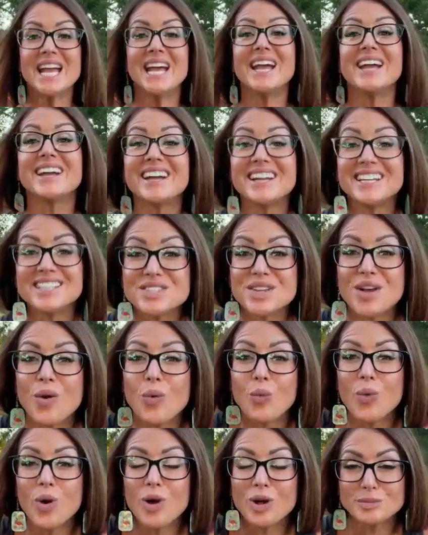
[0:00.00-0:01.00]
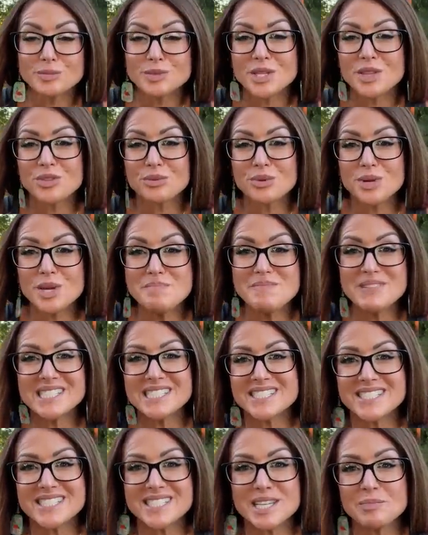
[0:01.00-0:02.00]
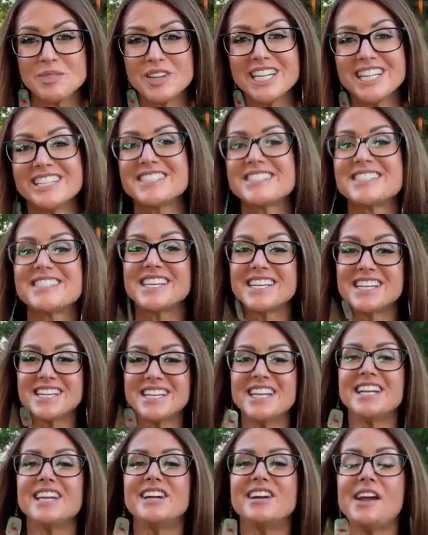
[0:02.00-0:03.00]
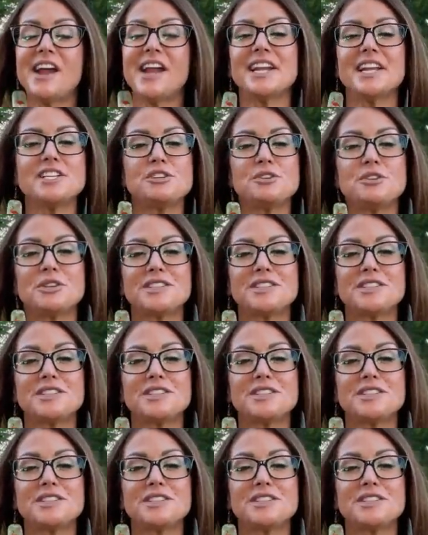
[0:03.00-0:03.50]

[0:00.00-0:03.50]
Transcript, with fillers: Hey guys, welcome to Three Mississippi. Sid here, and as you